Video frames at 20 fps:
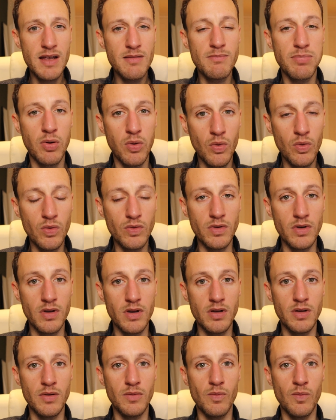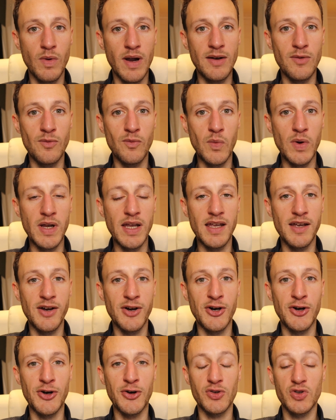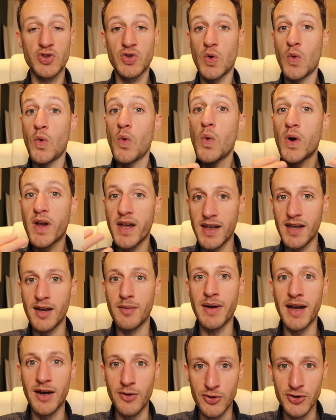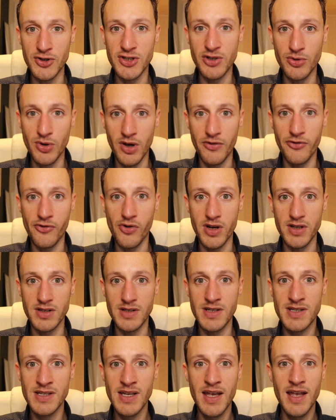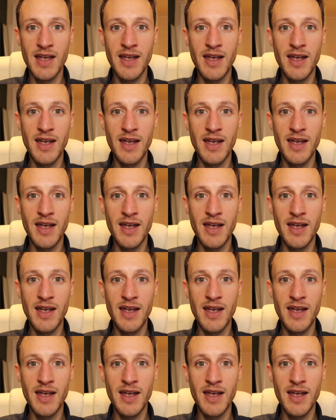important that when we are talking about osteoarthritis,